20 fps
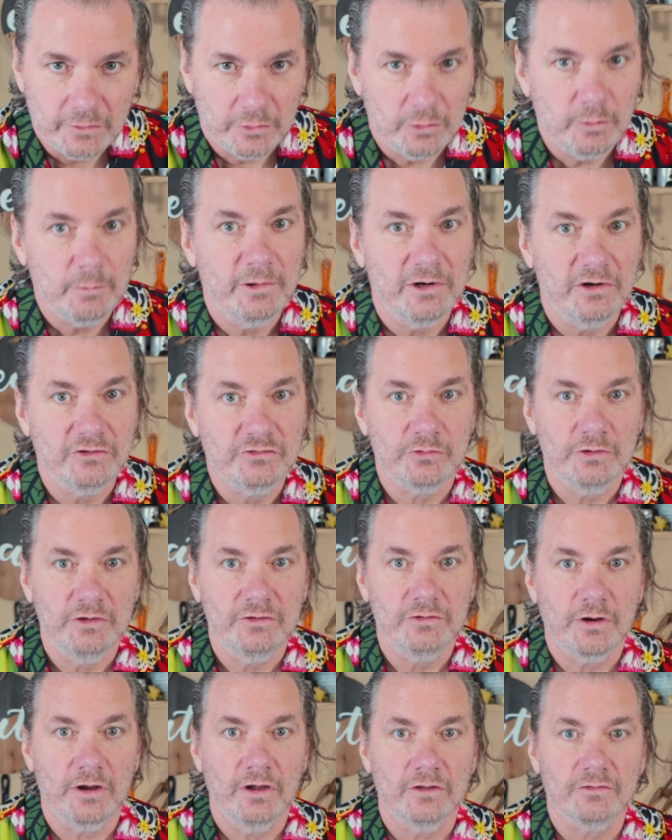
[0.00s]
a little bit of
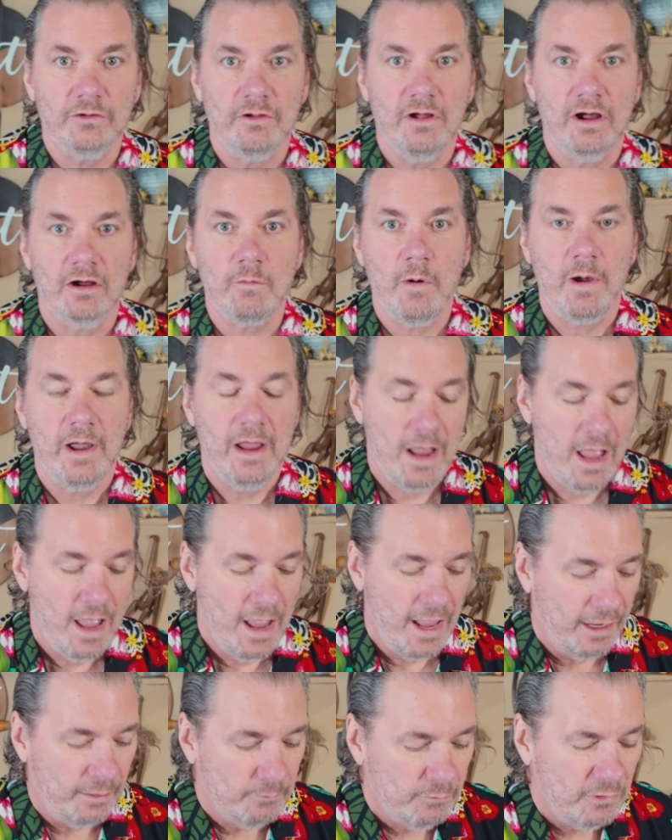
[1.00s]
chorizo goes a long way,
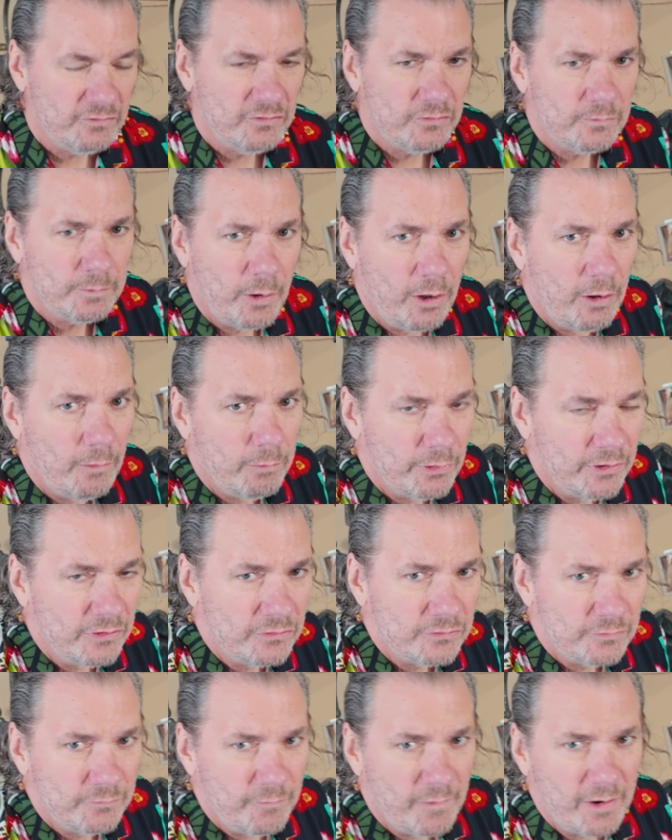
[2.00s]
and Mrs. Paul
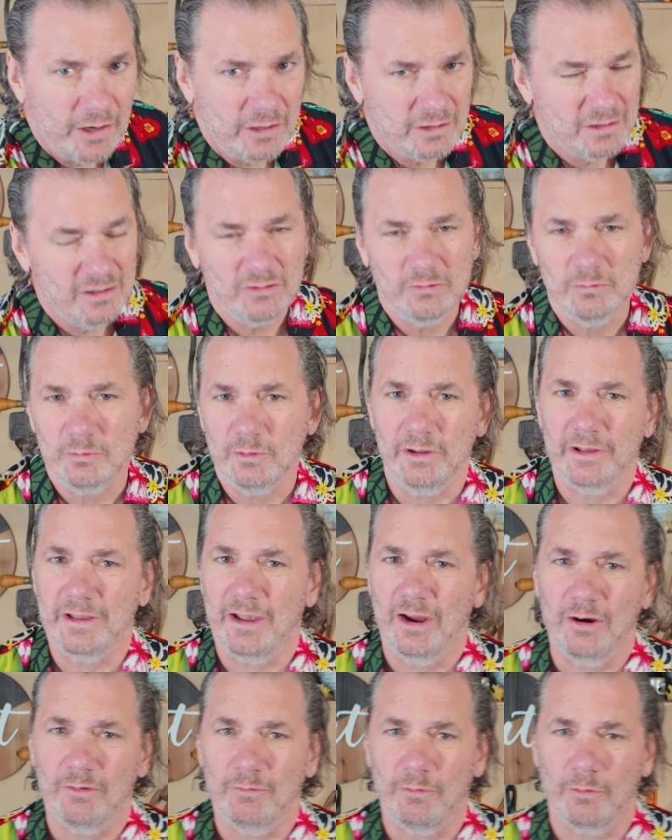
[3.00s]
Plays with Fire doesn't really
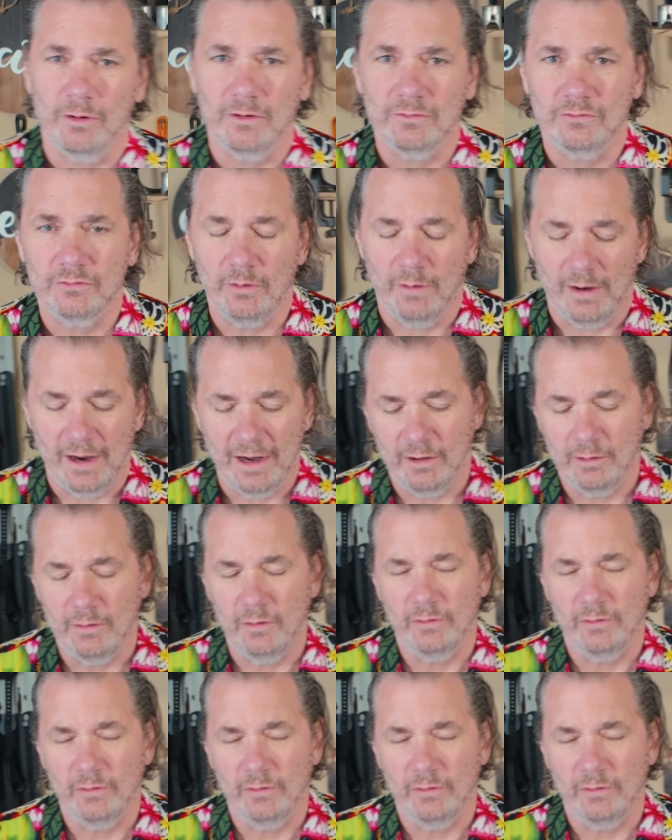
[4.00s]
care for it. So I